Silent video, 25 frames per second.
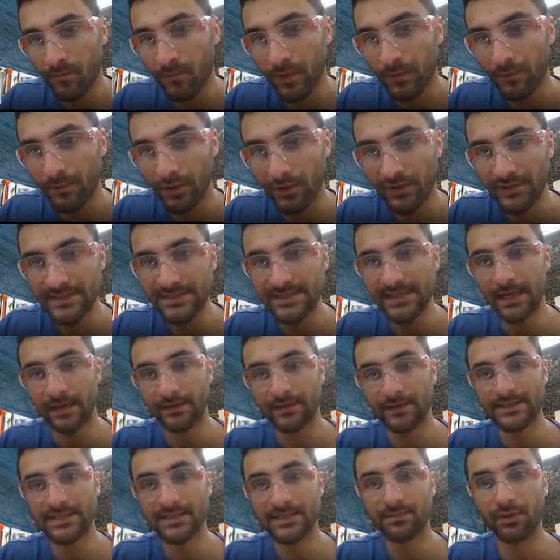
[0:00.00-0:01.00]
But you can see how
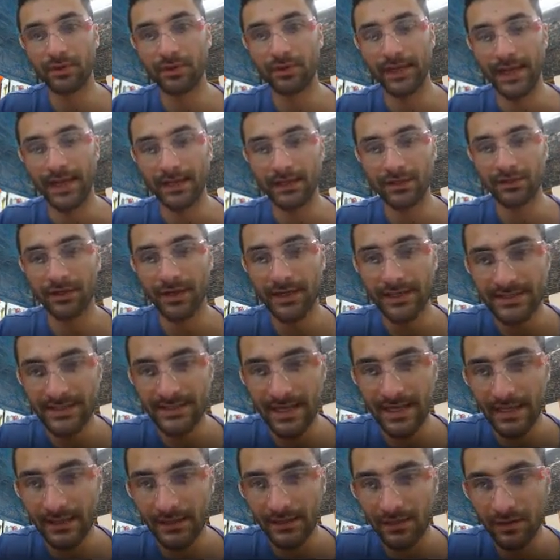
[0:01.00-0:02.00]
this is putting end grain to
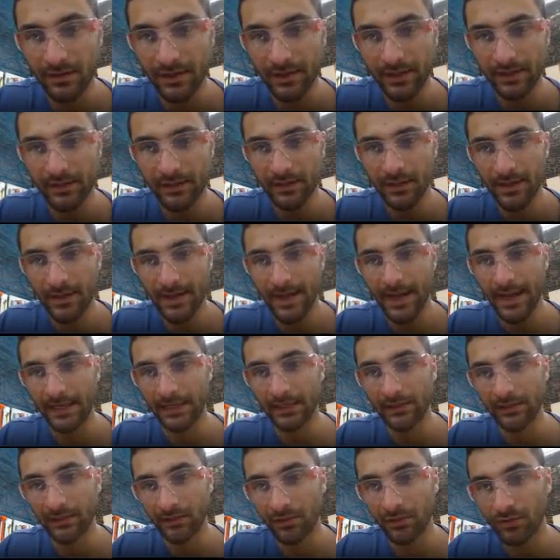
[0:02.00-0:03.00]
end grain, and
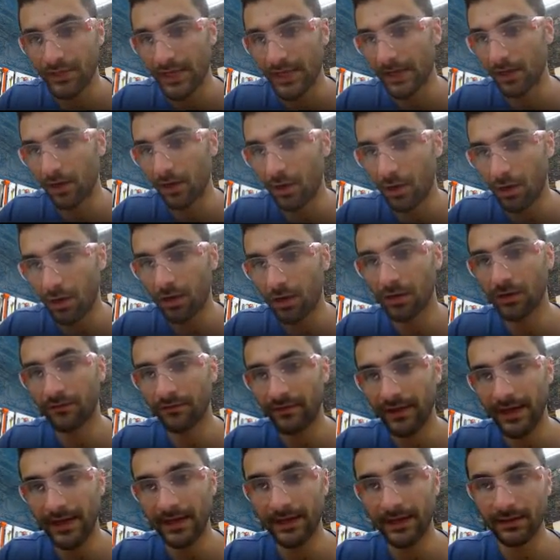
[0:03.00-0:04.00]
you get all of
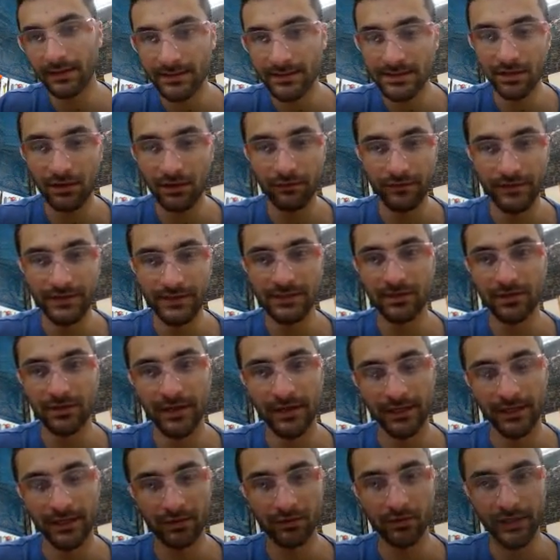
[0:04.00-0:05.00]
that surface
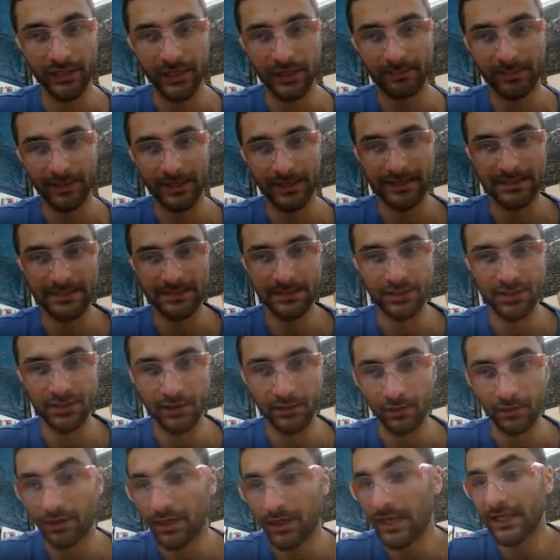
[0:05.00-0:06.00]
grain gluing up against each
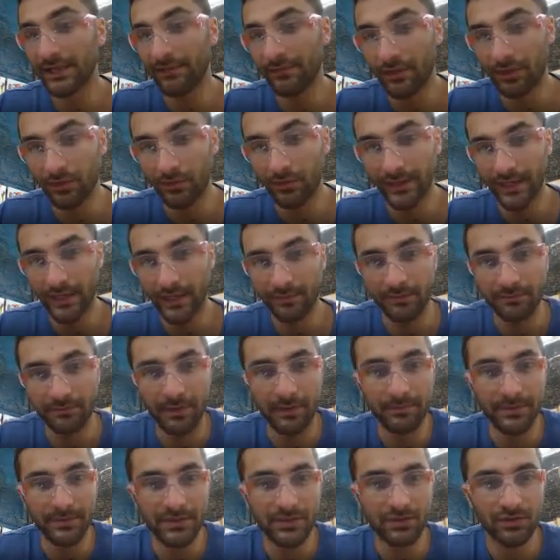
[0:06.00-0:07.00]
other, or not even gluing up. It might
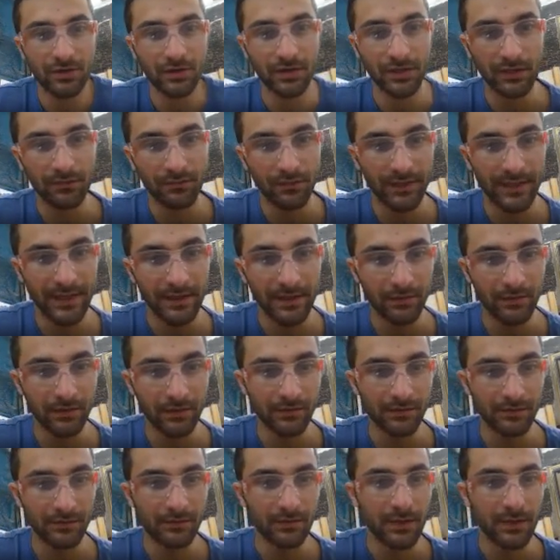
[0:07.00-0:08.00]
be strong enough without glue.